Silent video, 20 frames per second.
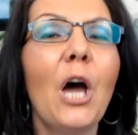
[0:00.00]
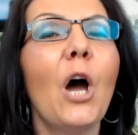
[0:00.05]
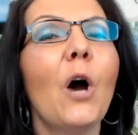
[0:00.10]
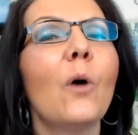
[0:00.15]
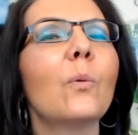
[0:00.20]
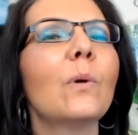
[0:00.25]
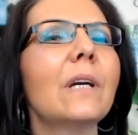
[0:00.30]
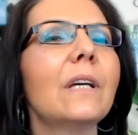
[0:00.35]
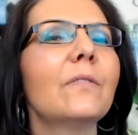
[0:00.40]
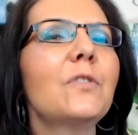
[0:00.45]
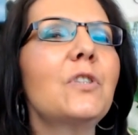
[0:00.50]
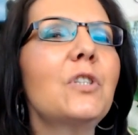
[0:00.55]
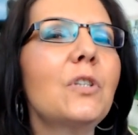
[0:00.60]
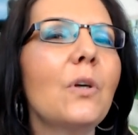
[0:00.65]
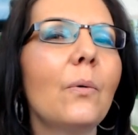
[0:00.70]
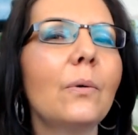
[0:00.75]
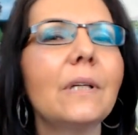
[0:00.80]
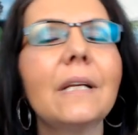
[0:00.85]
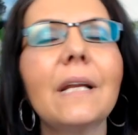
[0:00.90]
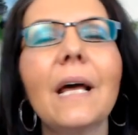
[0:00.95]
Well, if
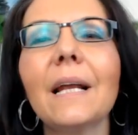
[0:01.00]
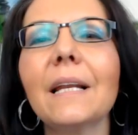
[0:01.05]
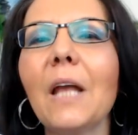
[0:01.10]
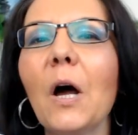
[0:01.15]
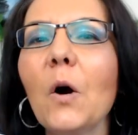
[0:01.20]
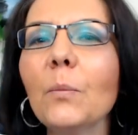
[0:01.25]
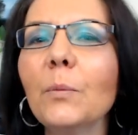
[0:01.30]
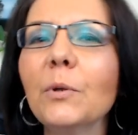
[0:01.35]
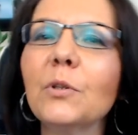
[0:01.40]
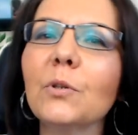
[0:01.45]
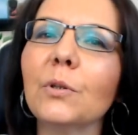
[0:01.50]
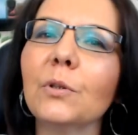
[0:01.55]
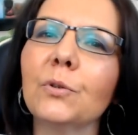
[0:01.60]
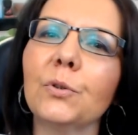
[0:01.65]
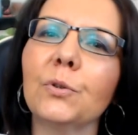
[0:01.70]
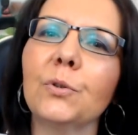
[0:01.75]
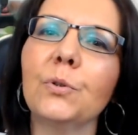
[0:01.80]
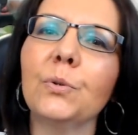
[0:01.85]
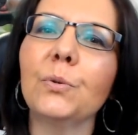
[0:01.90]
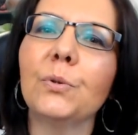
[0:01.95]
so, then allow me to
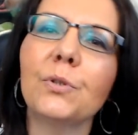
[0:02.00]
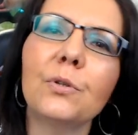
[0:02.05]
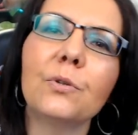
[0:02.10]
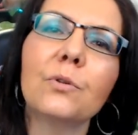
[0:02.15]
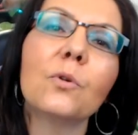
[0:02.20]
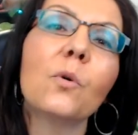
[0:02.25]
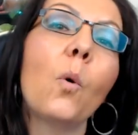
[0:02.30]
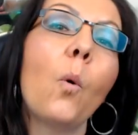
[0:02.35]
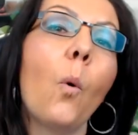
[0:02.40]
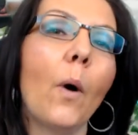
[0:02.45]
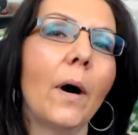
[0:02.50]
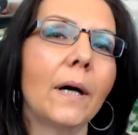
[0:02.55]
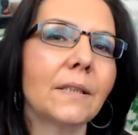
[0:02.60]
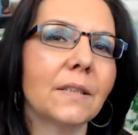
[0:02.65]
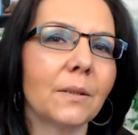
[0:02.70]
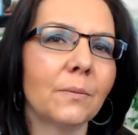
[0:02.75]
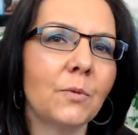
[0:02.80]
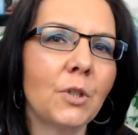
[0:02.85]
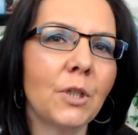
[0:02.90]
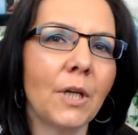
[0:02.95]
introduce you to
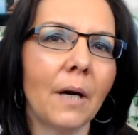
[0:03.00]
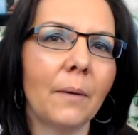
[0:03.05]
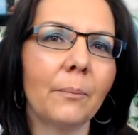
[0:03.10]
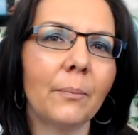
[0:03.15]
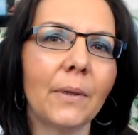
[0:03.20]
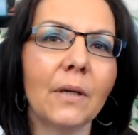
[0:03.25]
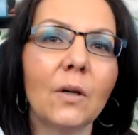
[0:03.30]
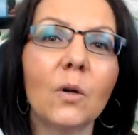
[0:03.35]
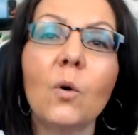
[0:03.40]
quantum jumping.